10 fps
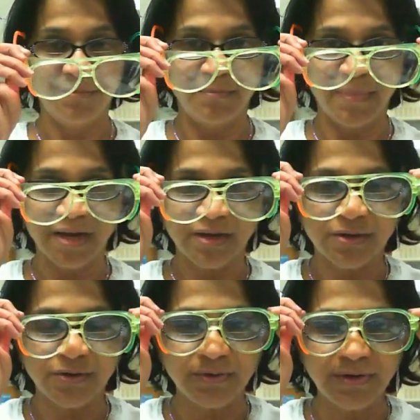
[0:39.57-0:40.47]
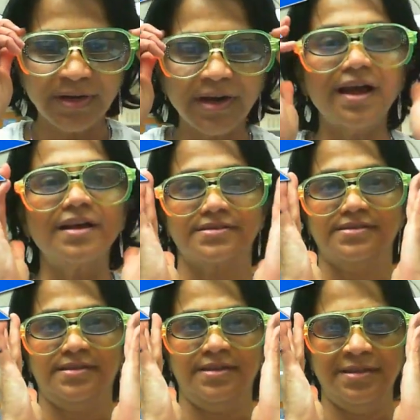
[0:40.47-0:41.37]
my cool
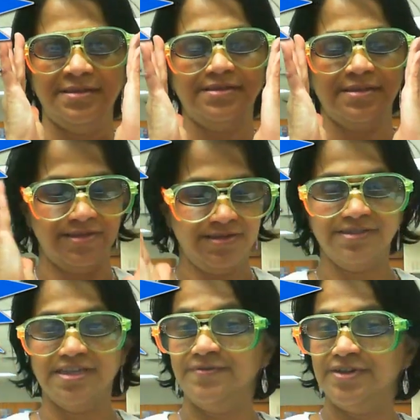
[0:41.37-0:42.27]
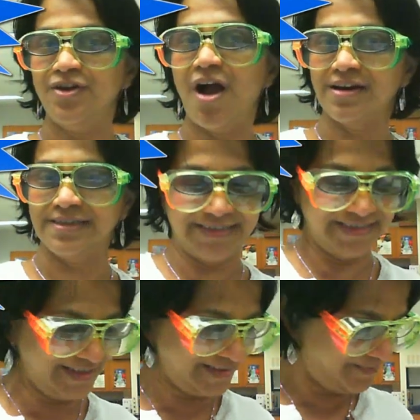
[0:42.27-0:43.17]
glasses, safety goggles
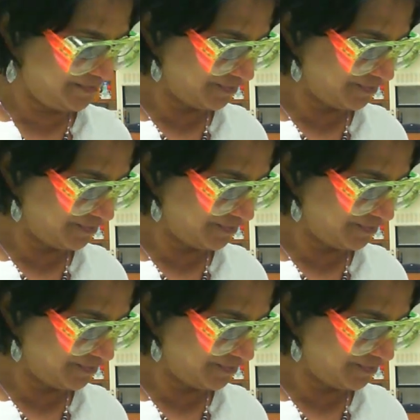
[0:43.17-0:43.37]
here.